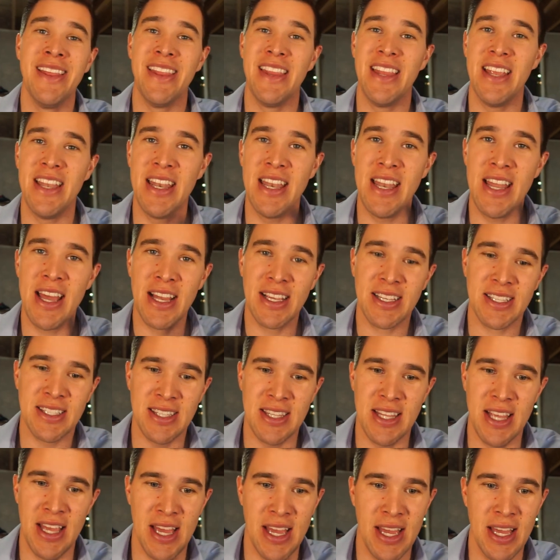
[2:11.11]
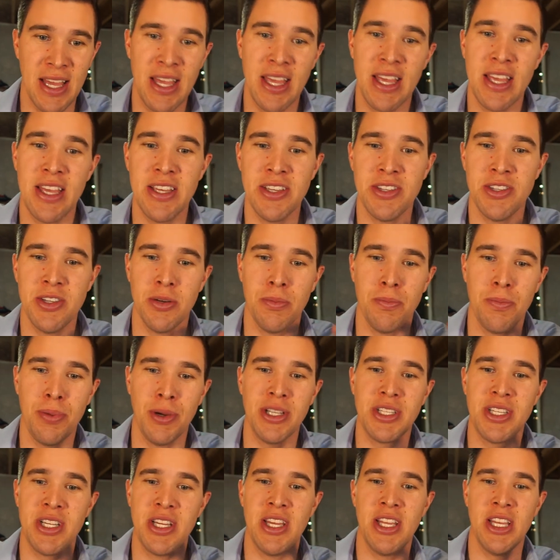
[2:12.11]
The next thing is your
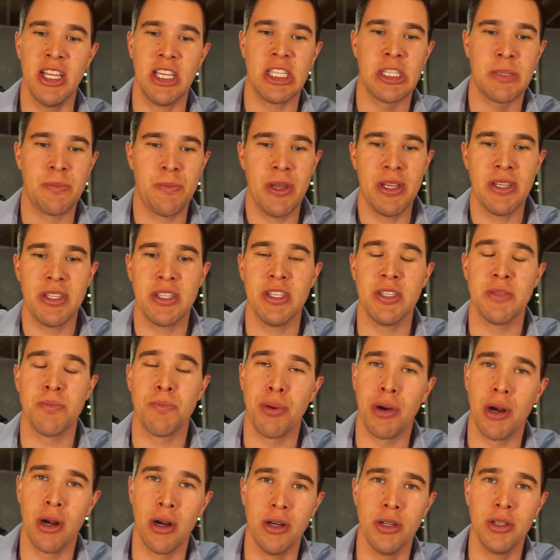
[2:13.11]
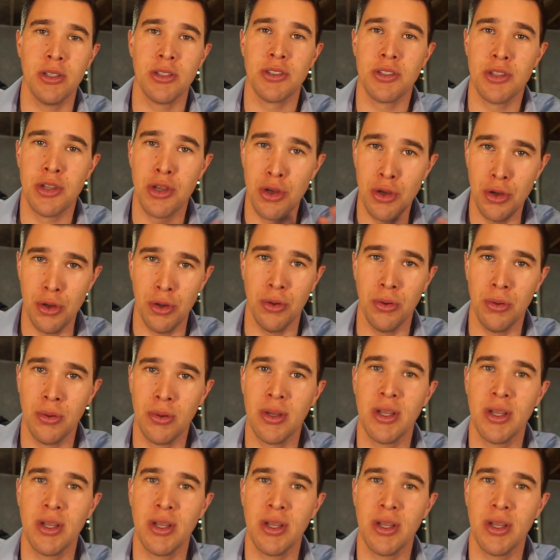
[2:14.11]
budget and expenses part two.